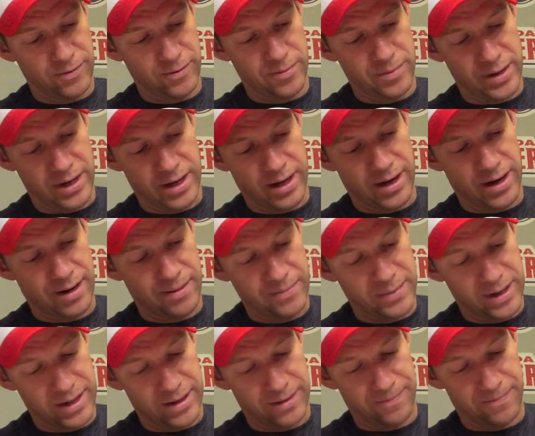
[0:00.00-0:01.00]
for me. I
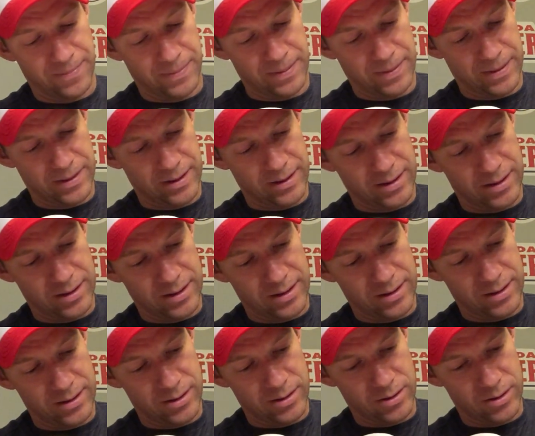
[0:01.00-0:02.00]
mean,
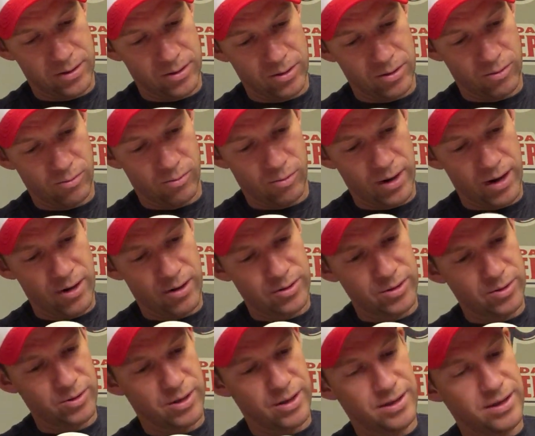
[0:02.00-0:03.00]

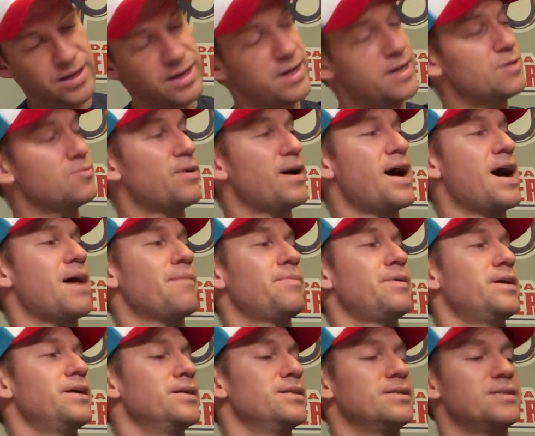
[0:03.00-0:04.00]
the thing is, what
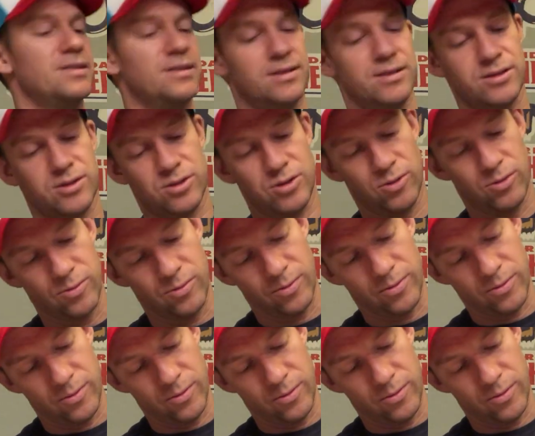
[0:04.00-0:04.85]
happened is, so